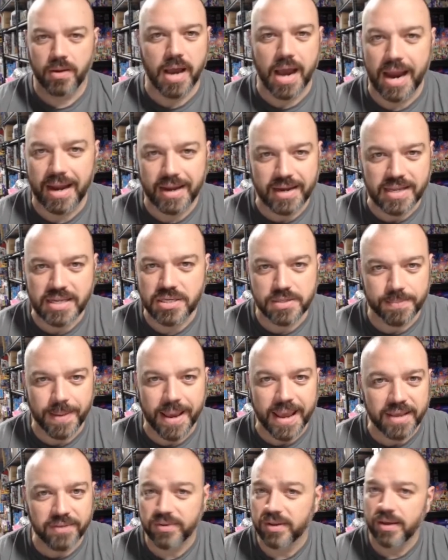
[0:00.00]
I need
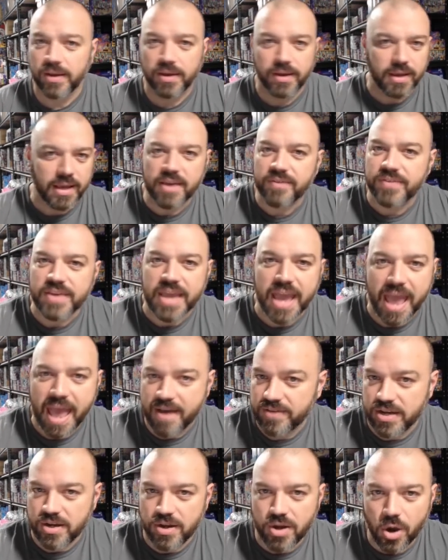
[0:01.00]
space. If you
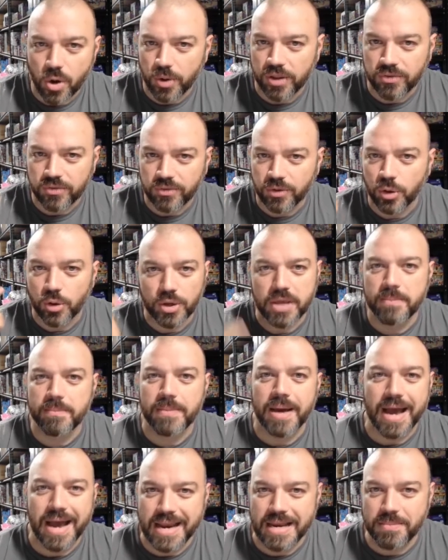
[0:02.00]
haven't noticed, looking
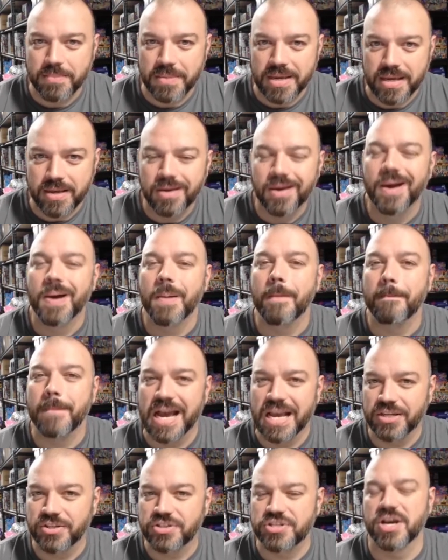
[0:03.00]
behind me,
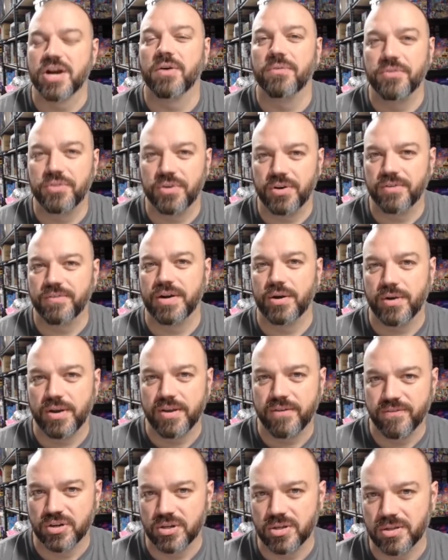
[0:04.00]
my shelves are very
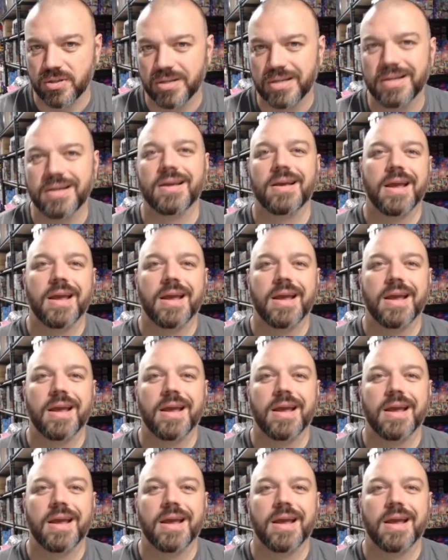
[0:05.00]
full,